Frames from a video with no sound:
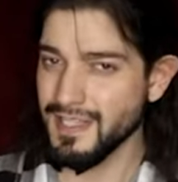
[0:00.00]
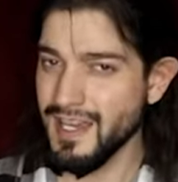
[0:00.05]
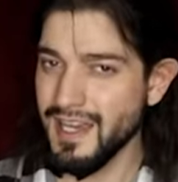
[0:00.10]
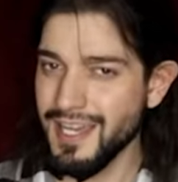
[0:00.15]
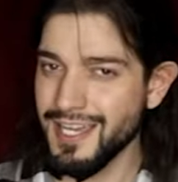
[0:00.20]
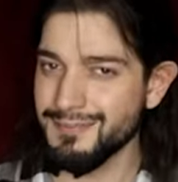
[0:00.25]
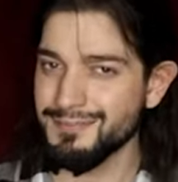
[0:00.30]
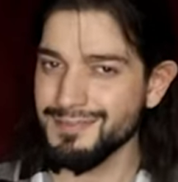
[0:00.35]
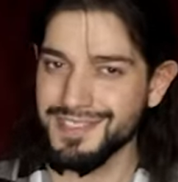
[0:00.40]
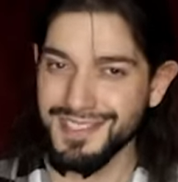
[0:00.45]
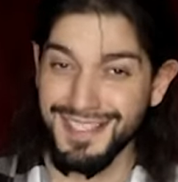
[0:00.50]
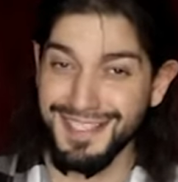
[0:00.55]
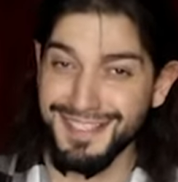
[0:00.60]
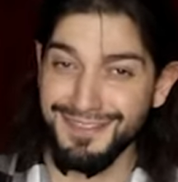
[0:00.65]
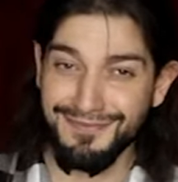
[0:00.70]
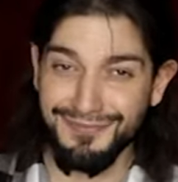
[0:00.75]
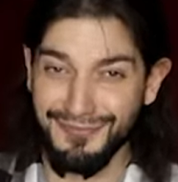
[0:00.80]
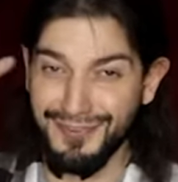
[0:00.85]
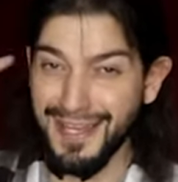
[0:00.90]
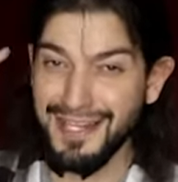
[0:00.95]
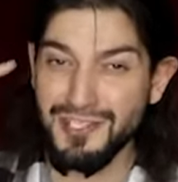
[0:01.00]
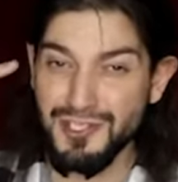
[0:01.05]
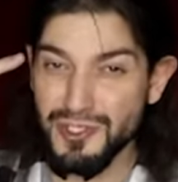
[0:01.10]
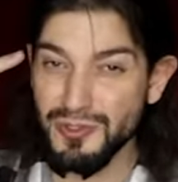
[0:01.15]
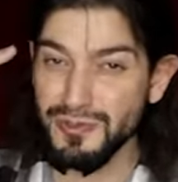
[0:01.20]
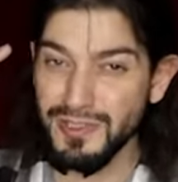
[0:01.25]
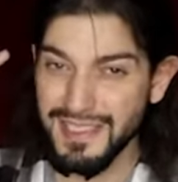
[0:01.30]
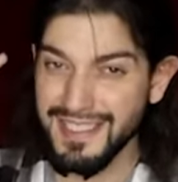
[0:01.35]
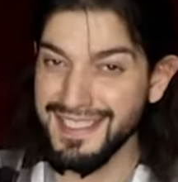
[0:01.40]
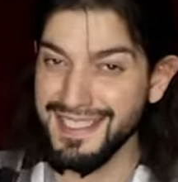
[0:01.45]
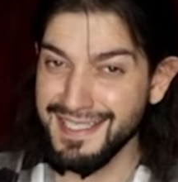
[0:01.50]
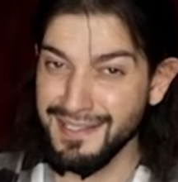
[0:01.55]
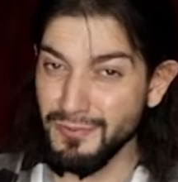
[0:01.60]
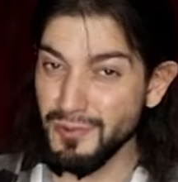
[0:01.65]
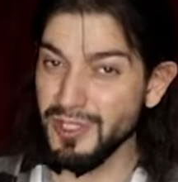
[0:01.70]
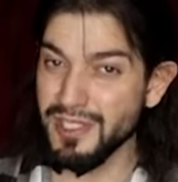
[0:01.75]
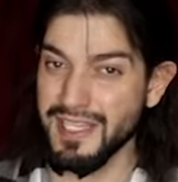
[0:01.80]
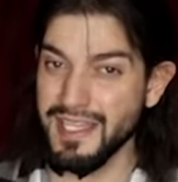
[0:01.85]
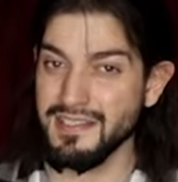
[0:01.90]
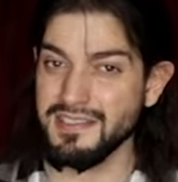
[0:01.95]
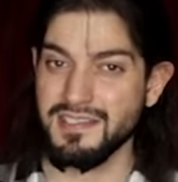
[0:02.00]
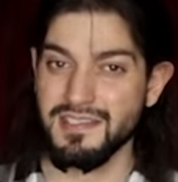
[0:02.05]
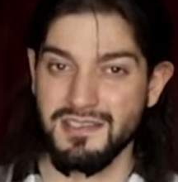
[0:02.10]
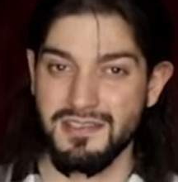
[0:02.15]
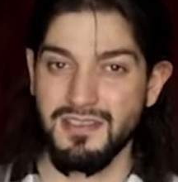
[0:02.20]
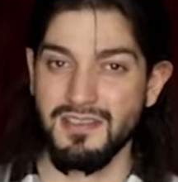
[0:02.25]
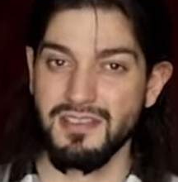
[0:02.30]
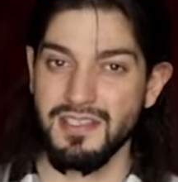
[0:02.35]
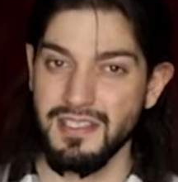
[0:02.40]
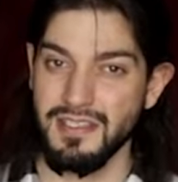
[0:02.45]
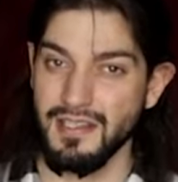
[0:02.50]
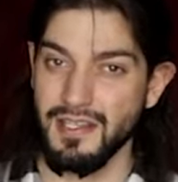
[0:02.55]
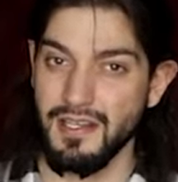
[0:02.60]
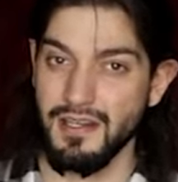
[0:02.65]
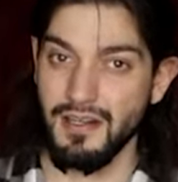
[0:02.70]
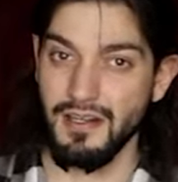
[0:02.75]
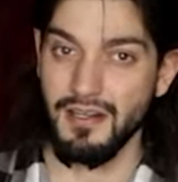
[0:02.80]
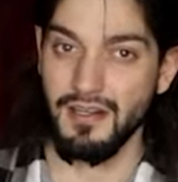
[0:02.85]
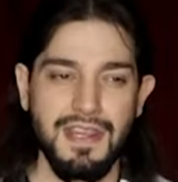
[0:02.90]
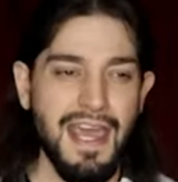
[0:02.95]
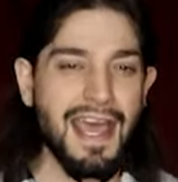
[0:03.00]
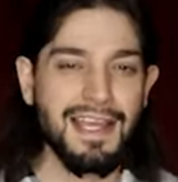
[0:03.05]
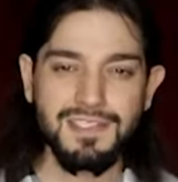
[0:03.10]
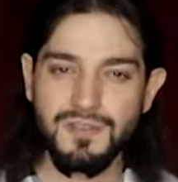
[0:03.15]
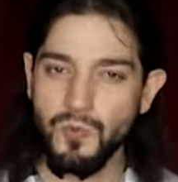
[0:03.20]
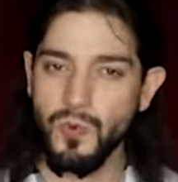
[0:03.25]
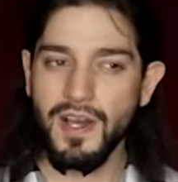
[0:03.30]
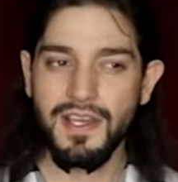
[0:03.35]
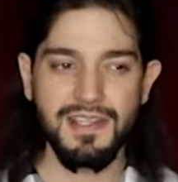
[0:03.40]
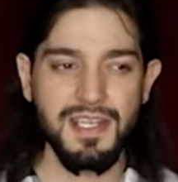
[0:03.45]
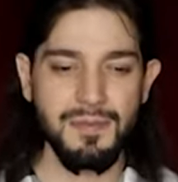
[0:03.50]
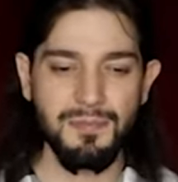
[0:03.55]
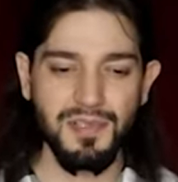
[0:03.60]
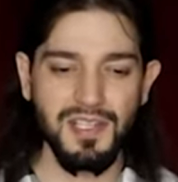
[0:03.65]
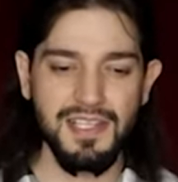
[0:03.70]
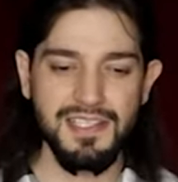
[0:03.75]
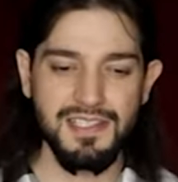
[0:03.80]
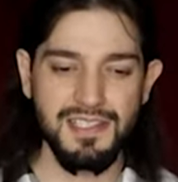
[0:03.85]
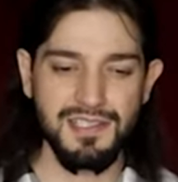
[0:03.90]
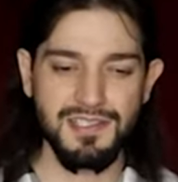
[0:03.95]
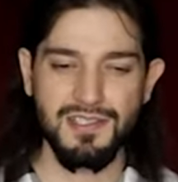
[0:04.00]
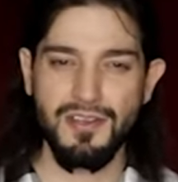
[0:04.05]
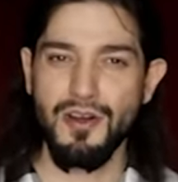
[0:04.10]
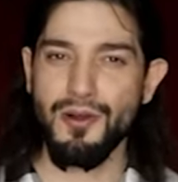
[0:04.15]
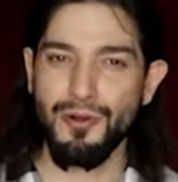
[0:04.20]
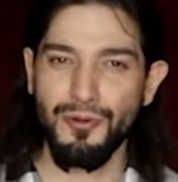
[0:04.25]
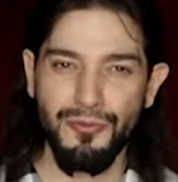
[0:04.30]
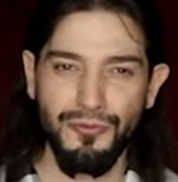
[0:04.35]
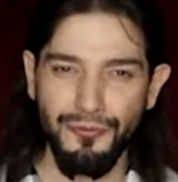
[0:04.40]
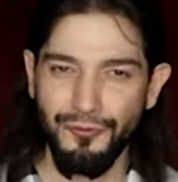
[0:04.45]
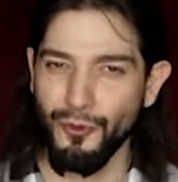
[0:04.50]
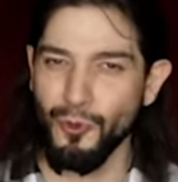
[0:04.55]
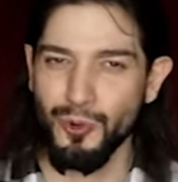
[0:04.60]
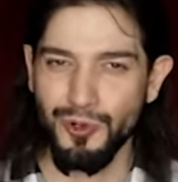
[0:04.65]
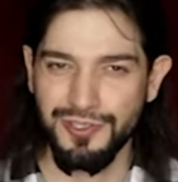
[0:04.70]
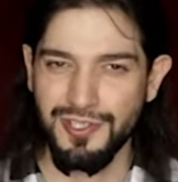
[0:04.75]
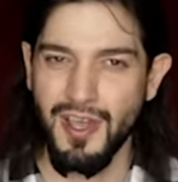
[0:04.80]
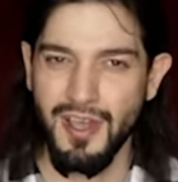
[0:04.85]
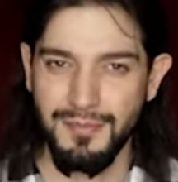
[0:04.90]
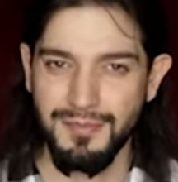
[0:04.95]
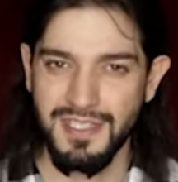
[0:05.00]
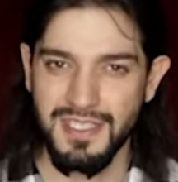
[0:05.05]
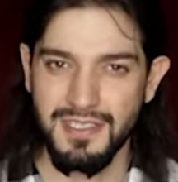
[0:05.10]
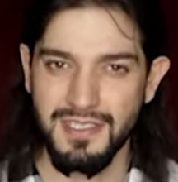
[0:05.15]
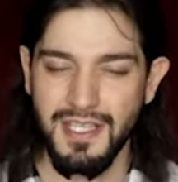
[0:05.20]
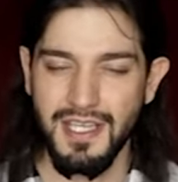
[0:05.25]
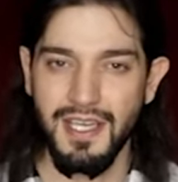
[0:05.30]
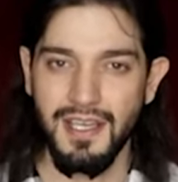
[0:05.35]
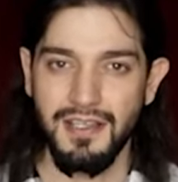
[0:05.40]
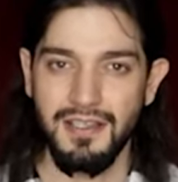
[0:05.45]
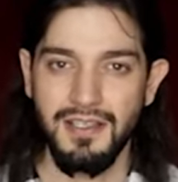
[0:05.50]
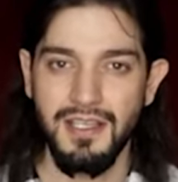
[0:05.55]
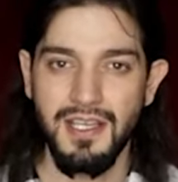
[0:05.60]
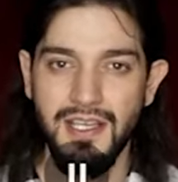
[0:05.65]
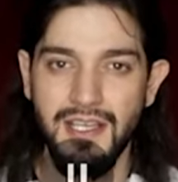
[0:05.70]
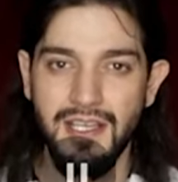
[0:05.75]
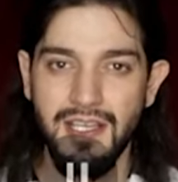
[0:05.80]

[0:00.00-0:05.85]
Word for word: times, eventually like it will get stuck in there. That's why they play the song four times a day.